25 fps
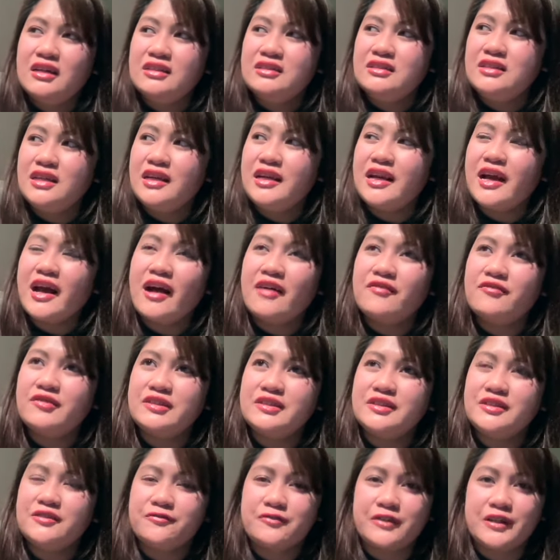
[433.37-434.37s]
they have a
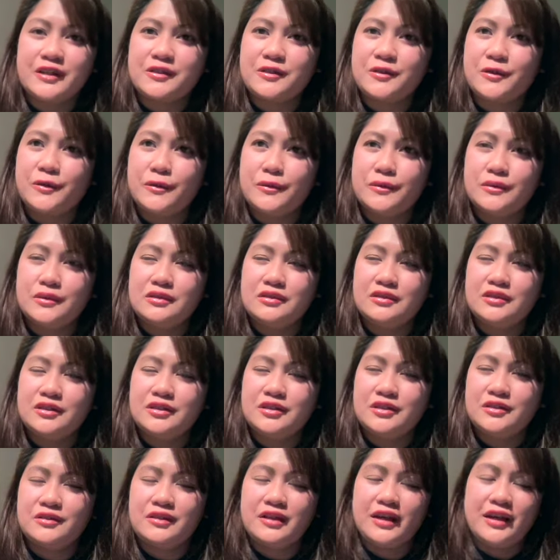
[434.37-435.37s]
different goal,
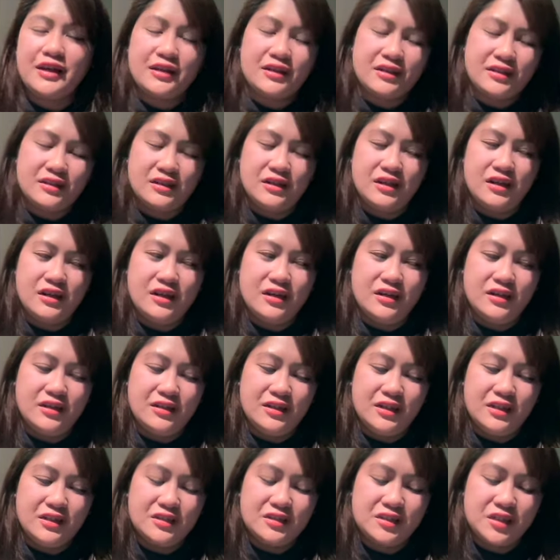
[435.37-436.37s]
like
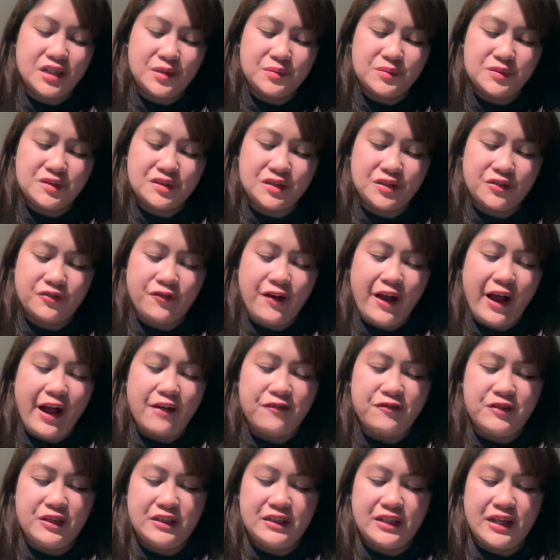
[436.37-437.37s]
in terms of
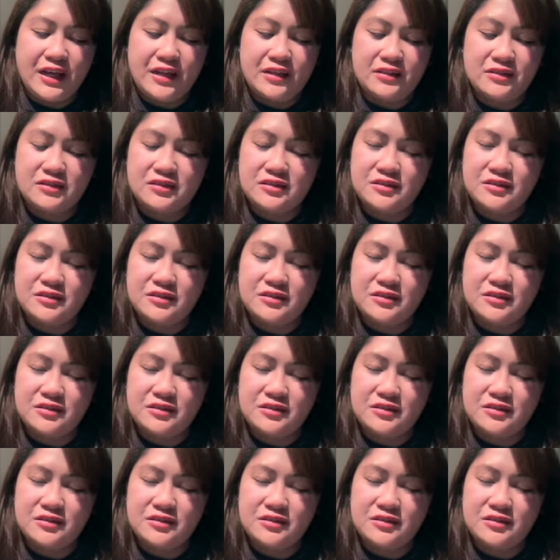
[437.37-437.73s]
having that